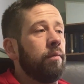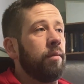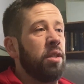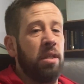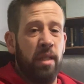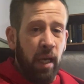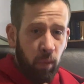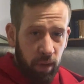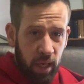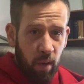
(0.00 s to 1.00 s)
stick
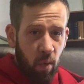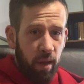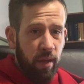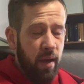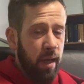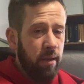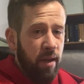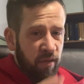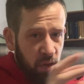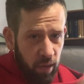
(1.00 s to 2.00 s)
with any one thing. They
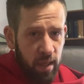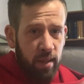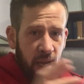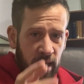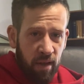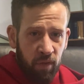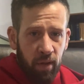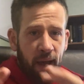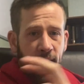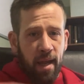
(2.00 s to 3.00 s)
feel this, and they feel
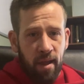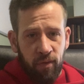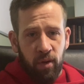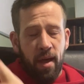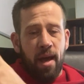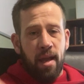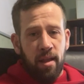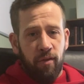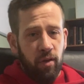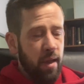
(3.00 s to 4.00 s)
that, and they feel that, and
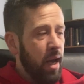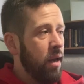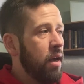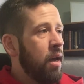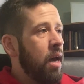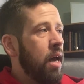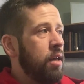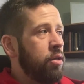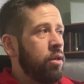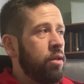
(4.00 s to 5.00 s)
they feel that, and
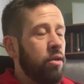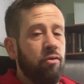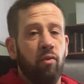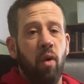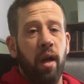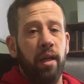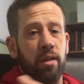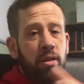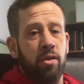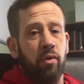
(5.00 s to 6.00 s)
it's just this running
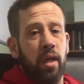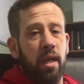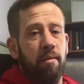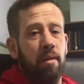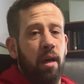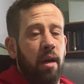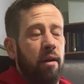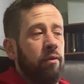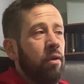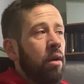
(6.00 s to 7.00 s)
stream
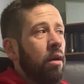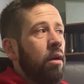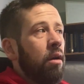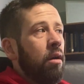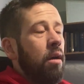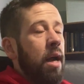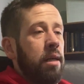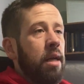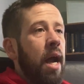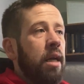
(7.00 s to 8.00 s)
of
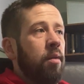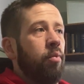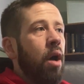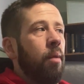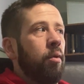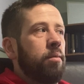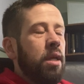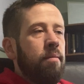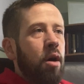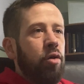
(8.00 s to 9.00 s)
anxiety and problems
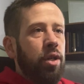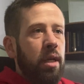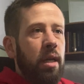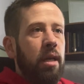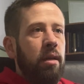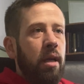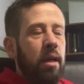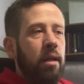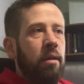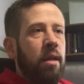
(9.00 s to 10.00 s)
and emotion,
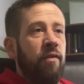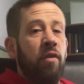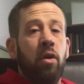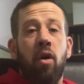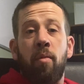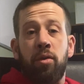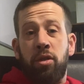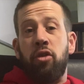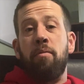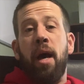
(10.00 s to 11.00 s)
and they feel almost
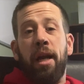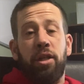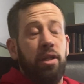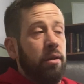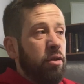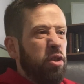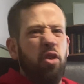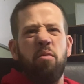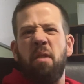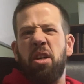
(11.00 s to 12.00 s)
too much. There's
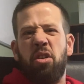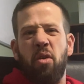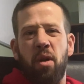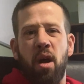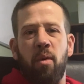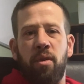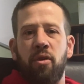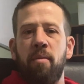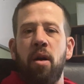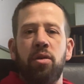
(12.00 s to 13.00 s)
too much going on with
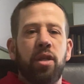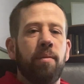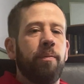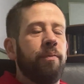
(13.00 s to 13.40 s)
their emotion.